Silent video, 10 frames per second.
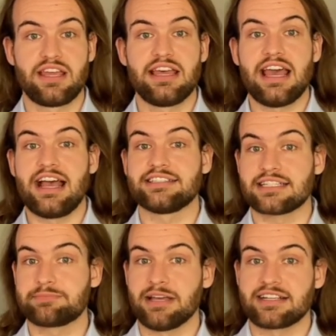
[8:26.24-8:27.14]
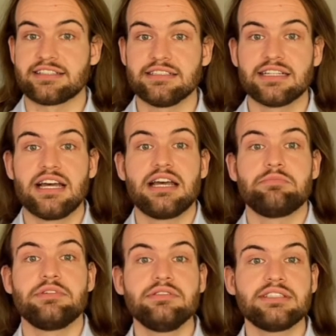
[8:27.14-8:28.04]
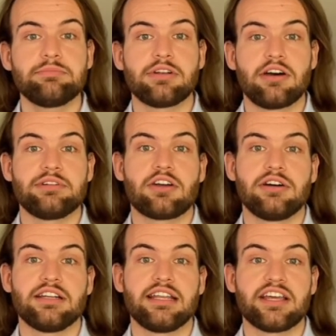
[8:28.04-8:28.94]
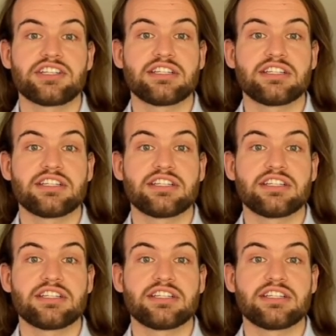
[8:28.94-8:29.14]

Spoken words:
As expected, Muse deployment coordination